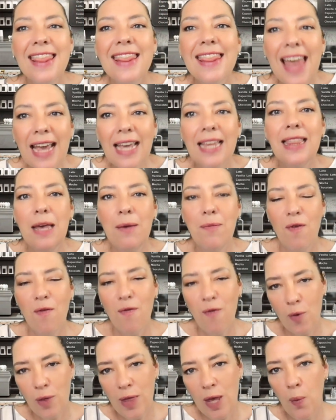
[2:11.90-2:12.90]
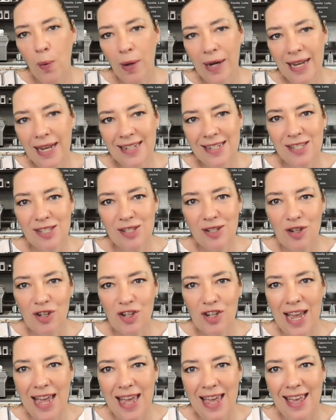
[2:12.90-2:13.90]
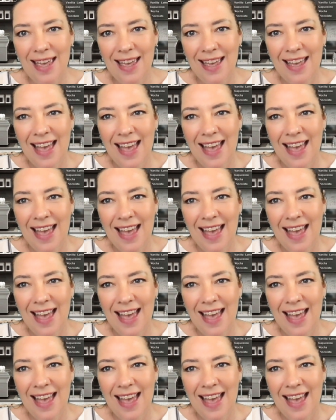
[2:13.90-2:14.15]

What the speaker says: Thank them for their willingness to share